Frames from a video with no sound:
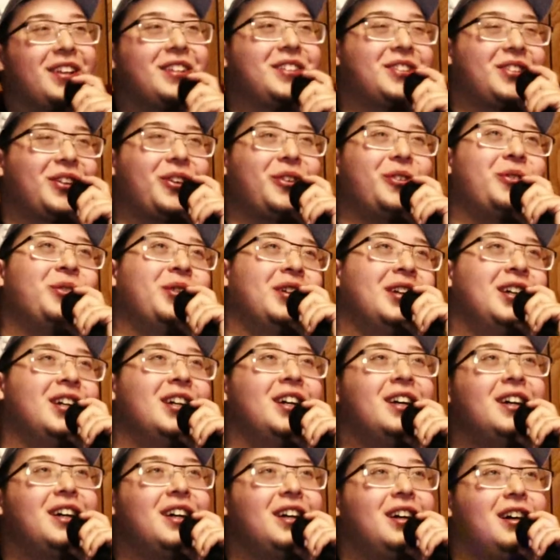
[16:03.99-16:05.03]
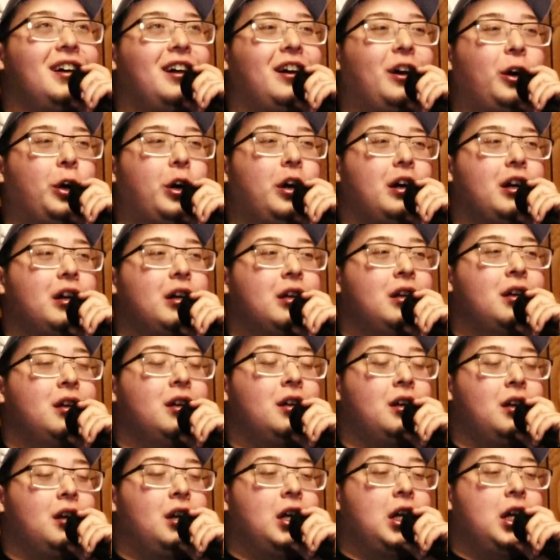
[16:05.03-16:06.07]
So,
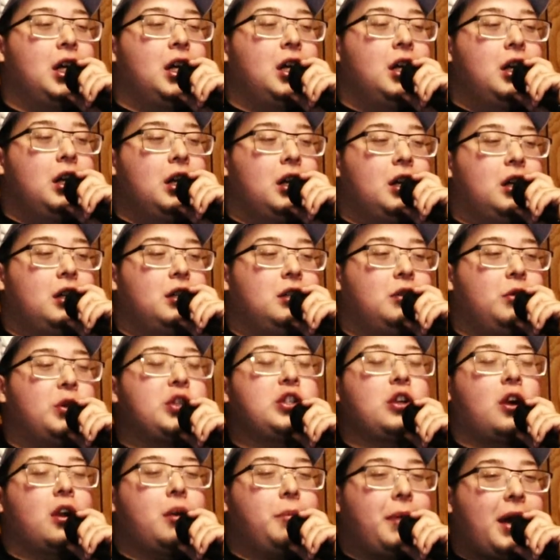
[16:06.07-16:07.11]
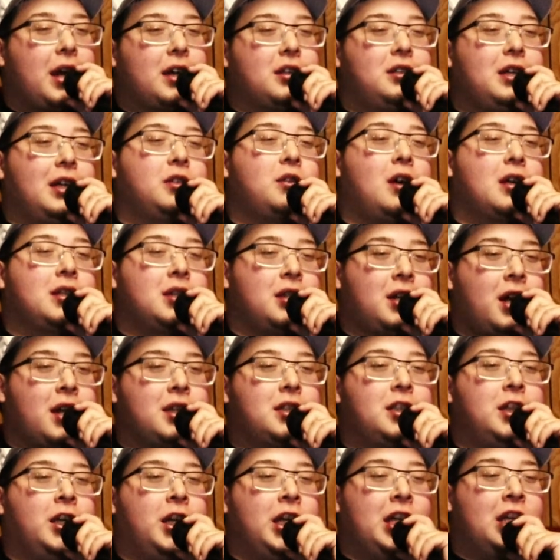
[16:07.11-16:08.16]
we started back in like
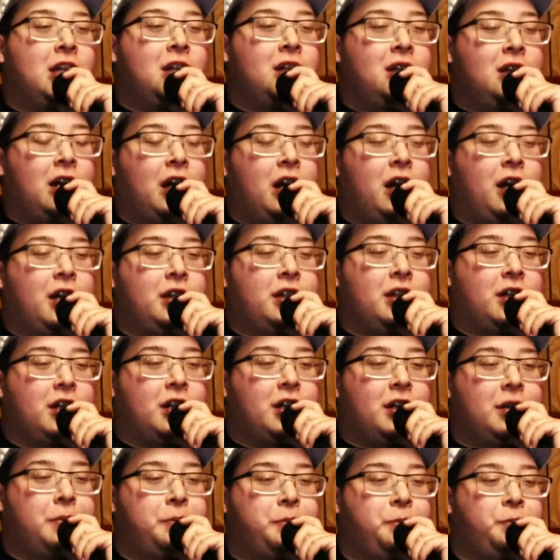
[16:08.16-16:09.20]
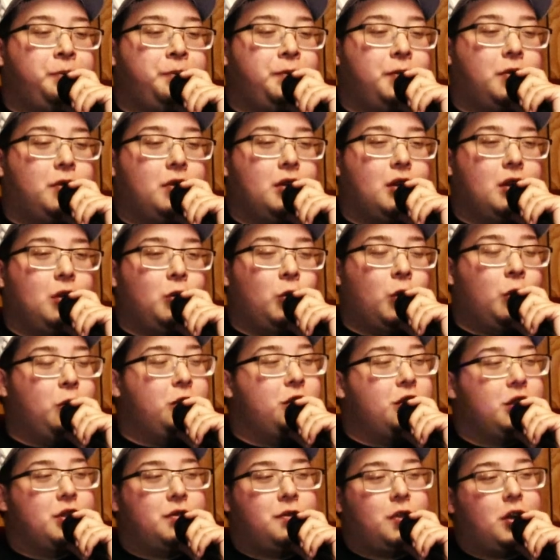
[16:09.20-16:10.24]
2019, and we were
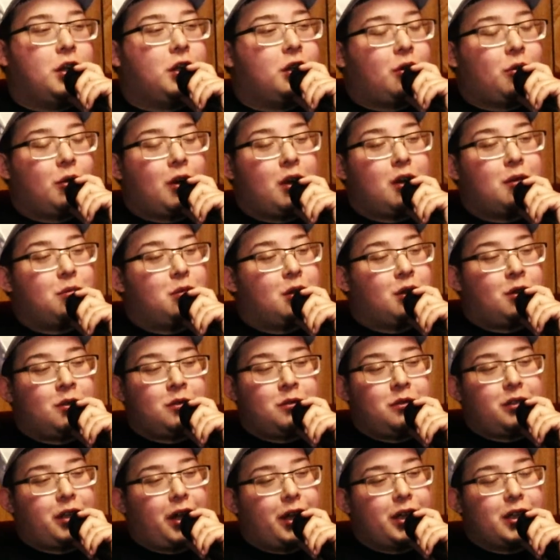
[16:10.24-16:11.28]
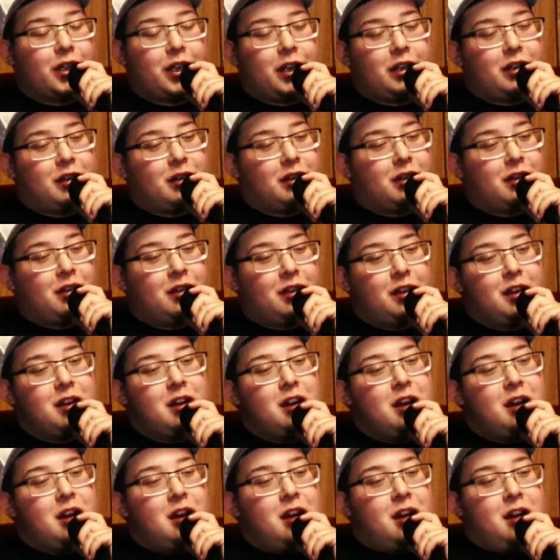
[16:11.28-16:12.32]
just fucking around, bro. Like, and
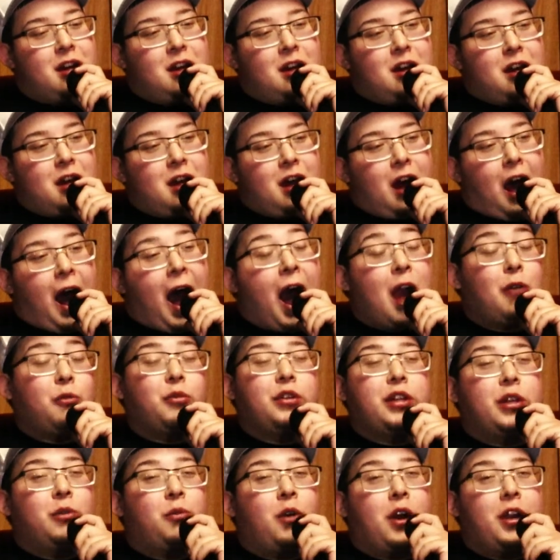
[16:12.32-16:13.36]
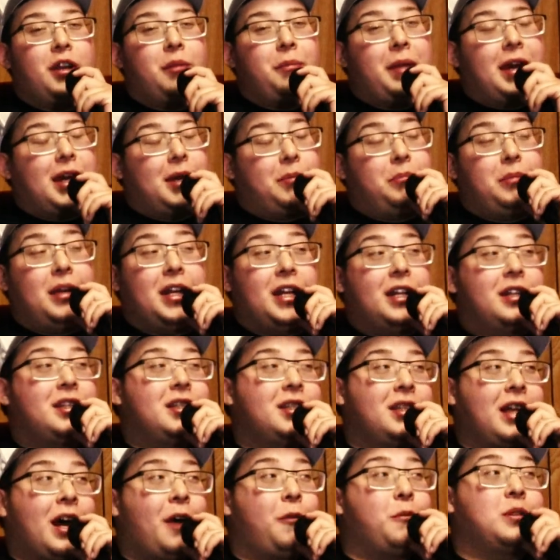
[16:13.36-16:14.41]
I really wanted to make beats.
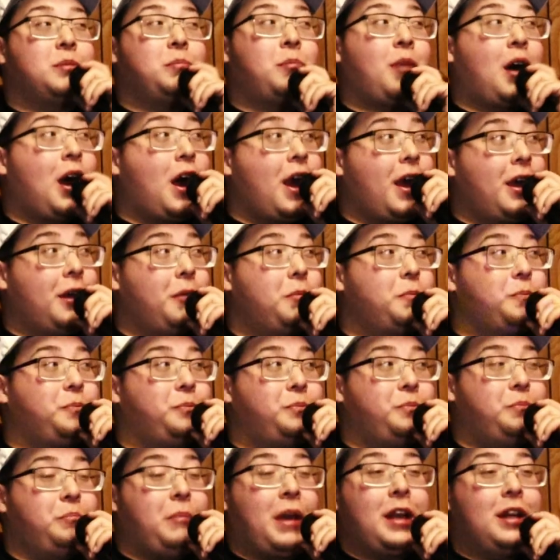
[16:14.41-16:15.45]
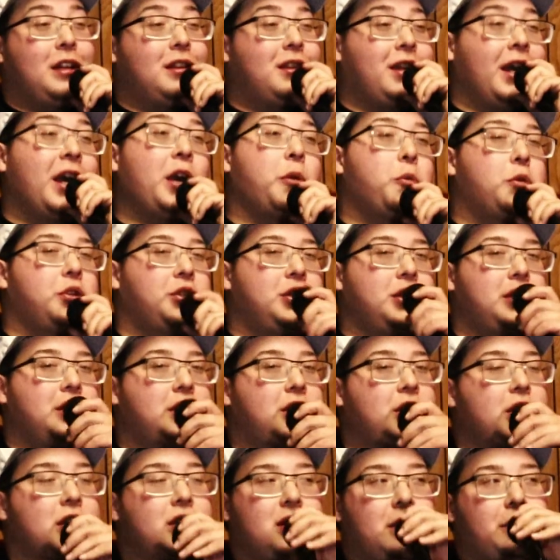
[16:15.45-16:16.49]
That was my main thing, was
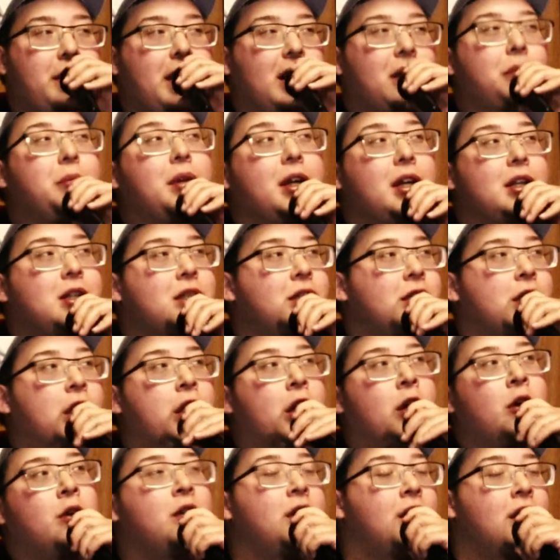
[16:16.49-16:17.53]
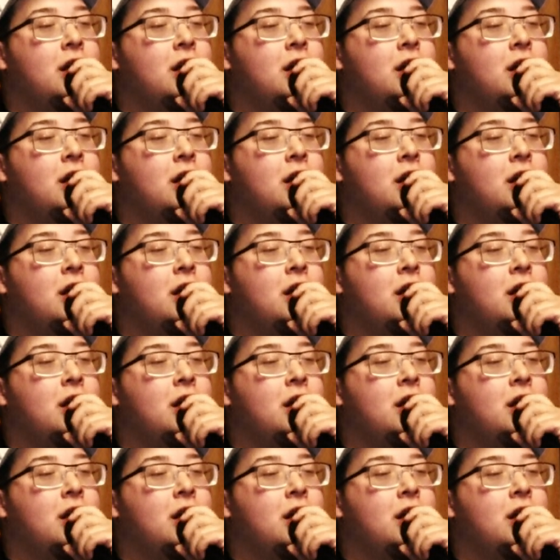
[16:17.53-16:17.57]
just to make beats, you know?